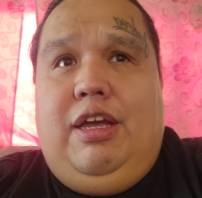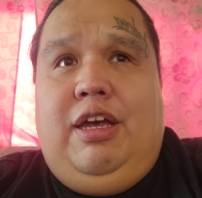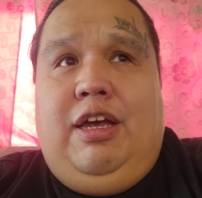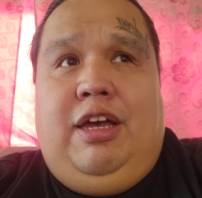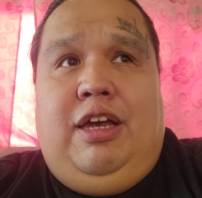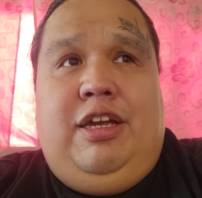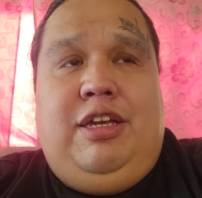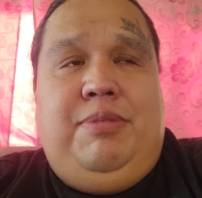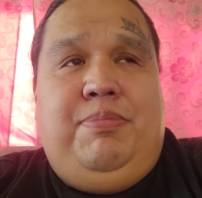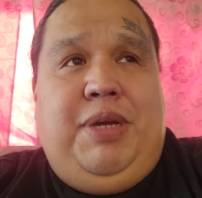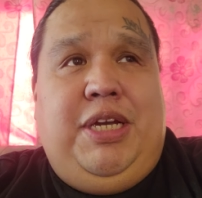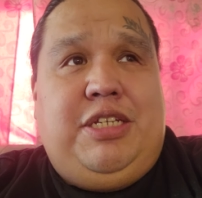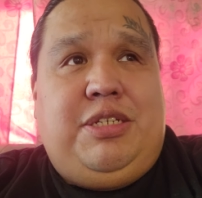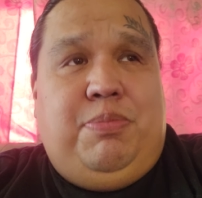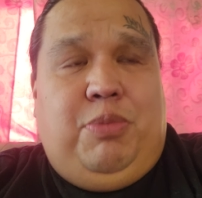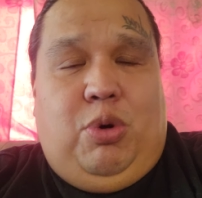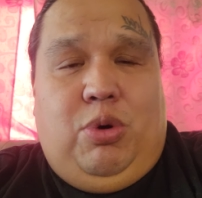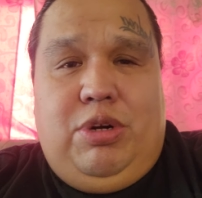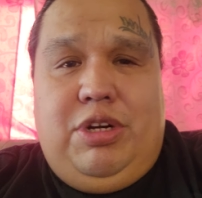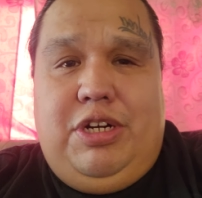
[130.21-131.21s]
Uh, he makes
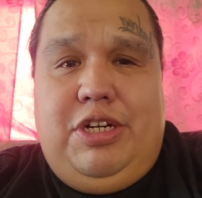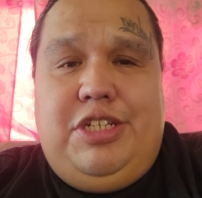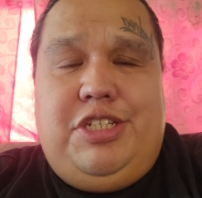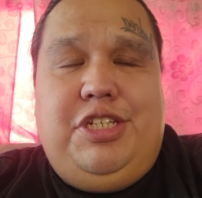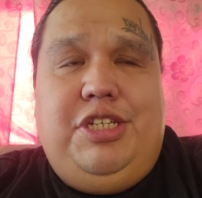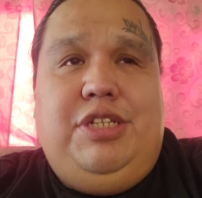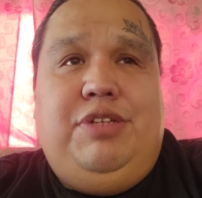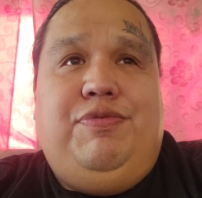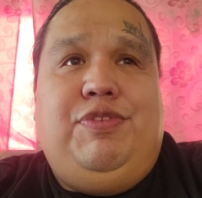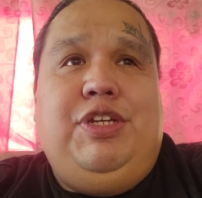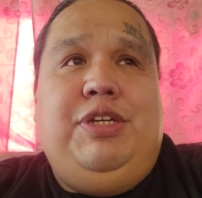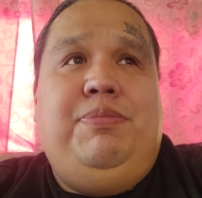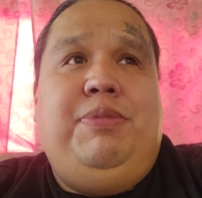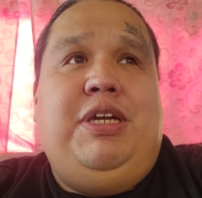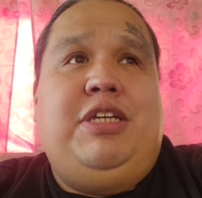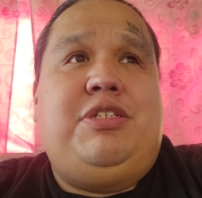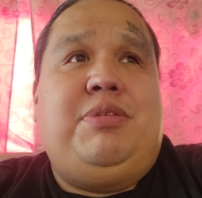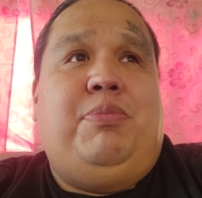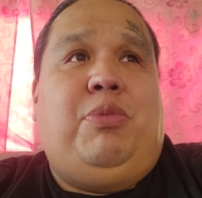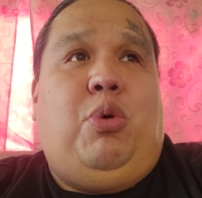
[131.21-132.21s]
him order a TV,
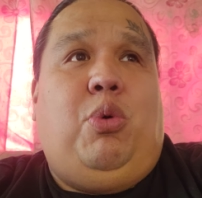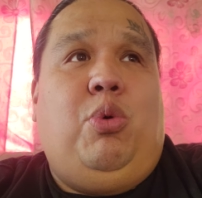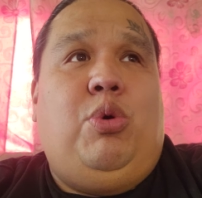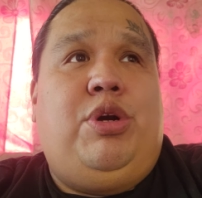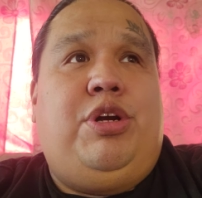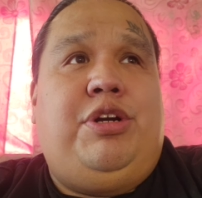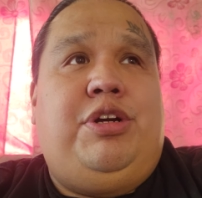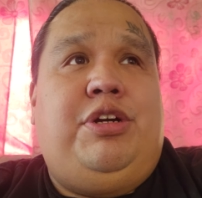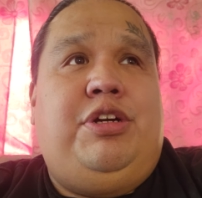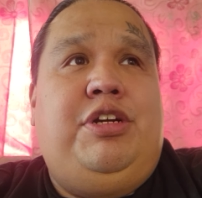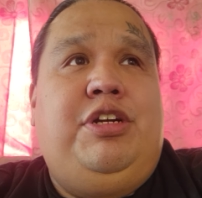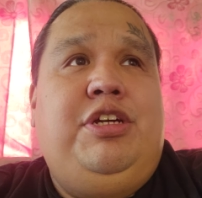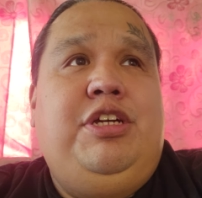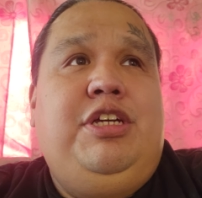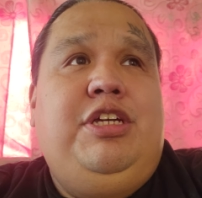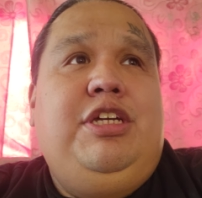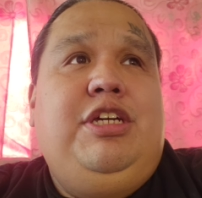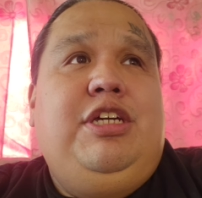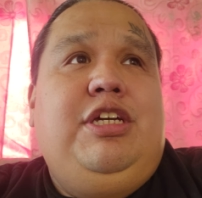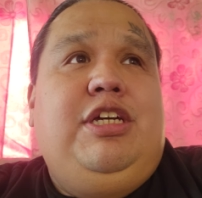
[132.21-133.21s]
makes him order
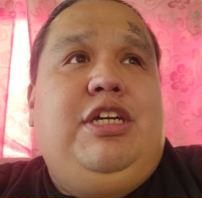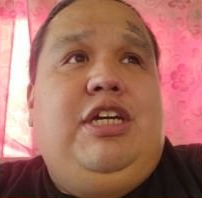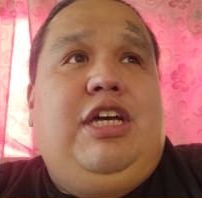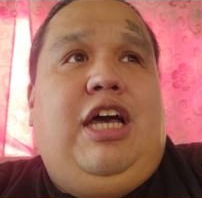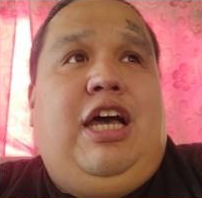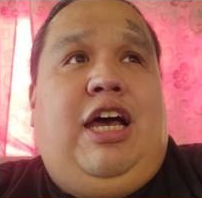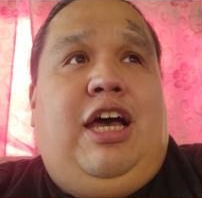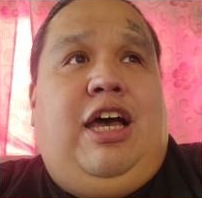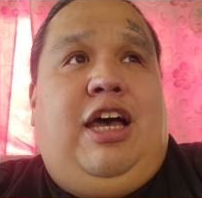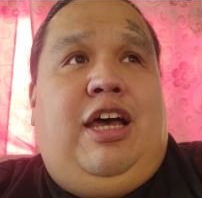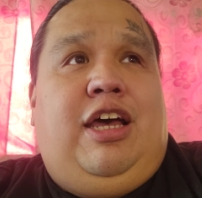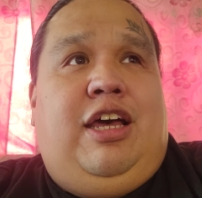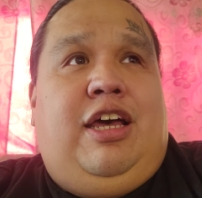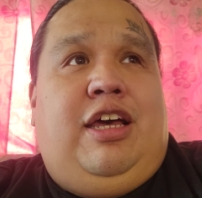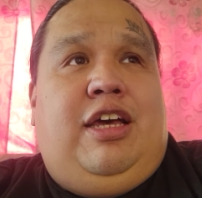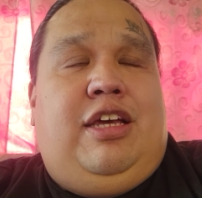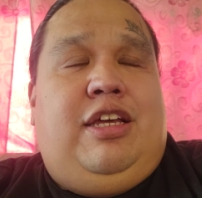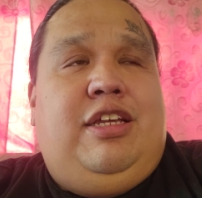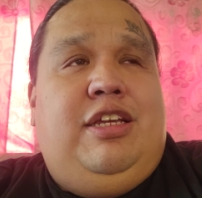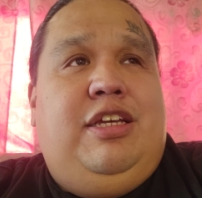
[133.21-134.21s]

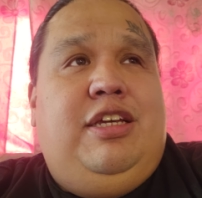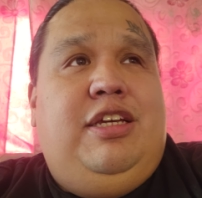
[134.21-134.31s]
uh,